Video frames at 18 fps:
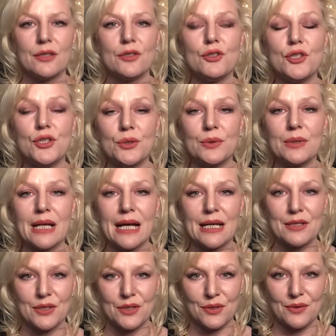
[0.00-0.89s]
Do
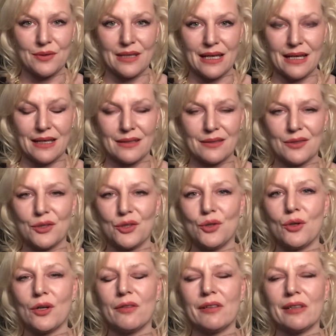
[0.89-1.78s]
not do that.
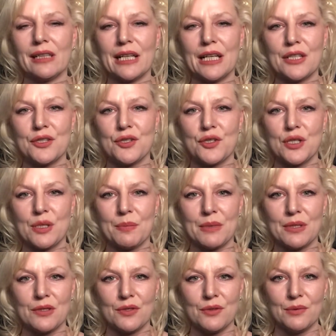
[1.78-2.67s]
Your relationship
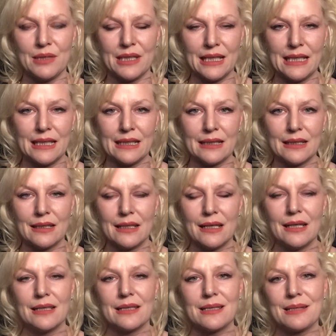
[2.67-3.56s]
is unique,
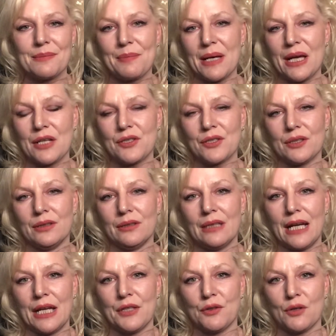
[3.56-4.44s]
special,
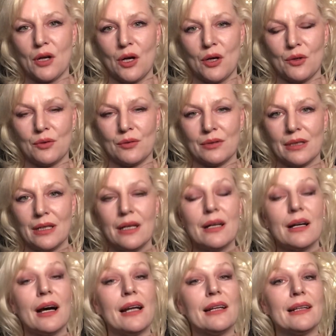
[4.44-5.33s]
and your own.
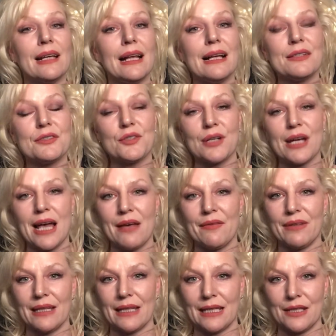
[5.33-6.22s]
Unless you're
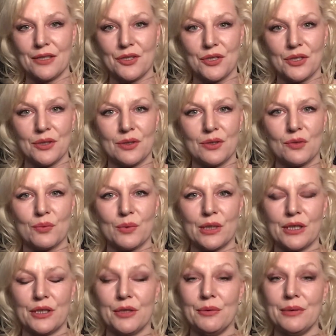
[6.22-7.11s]
having issues
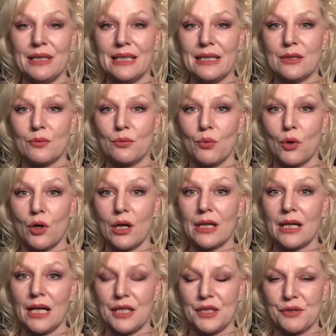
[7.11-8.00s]
where you need to work
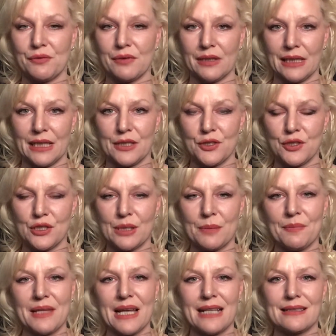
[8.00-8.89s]
on your
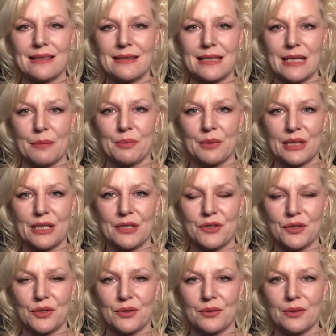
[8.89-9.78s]
relationship, that's a separate
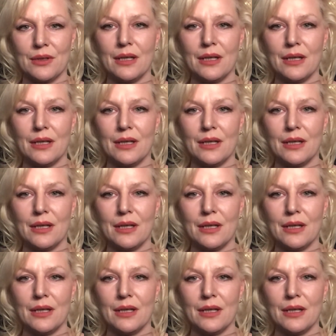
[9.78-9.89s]
issue.